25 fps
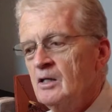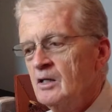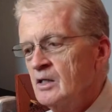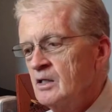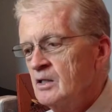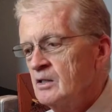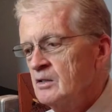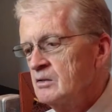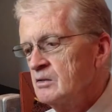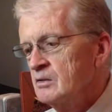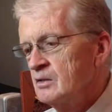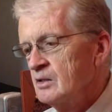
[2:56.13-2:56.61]

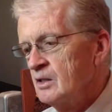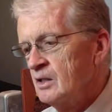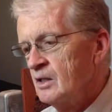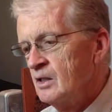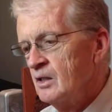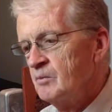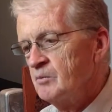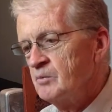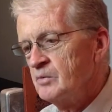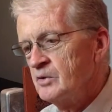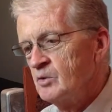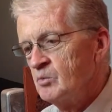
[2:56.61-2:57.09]
And
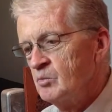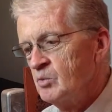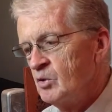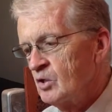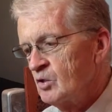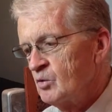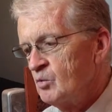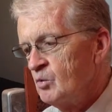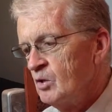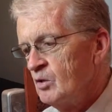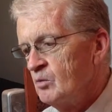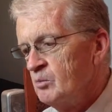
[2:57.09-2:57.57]
the
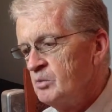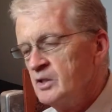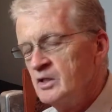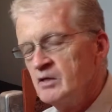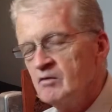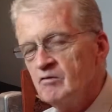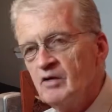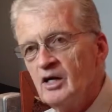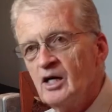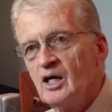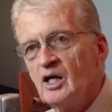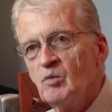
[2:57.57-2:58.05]
book will be
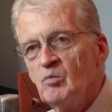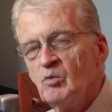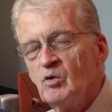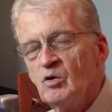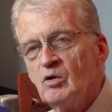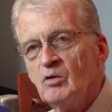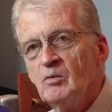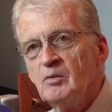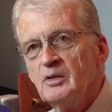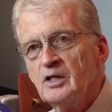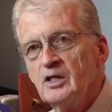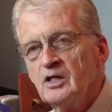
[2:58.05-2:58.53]

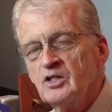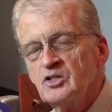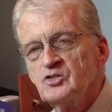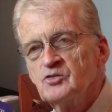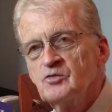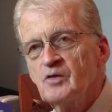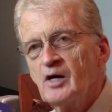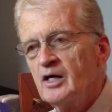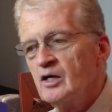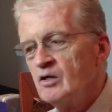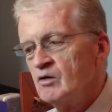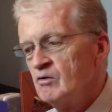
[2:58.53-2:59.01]
available in its
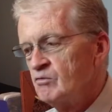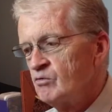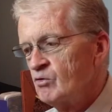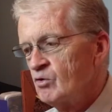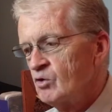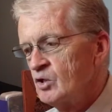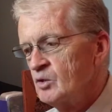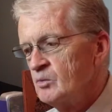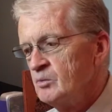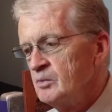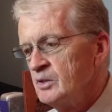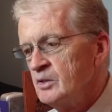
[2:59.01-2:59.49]
final
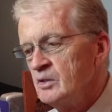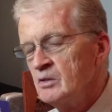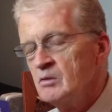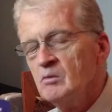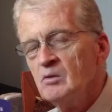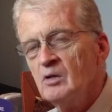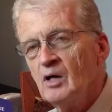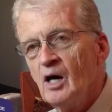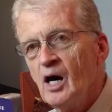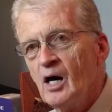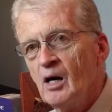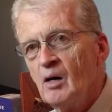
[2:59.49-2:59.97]
form
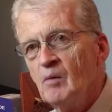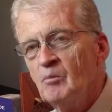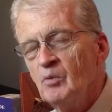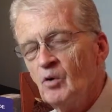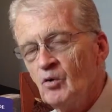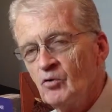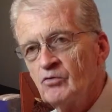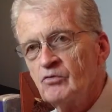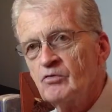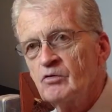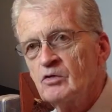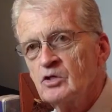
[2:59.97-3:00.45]
in
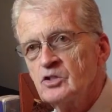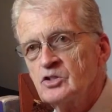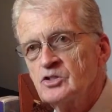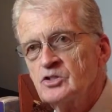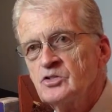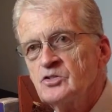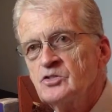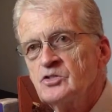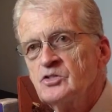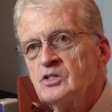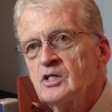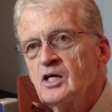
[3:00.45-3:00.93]
both
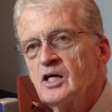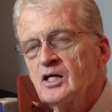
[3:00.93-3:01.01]
versions,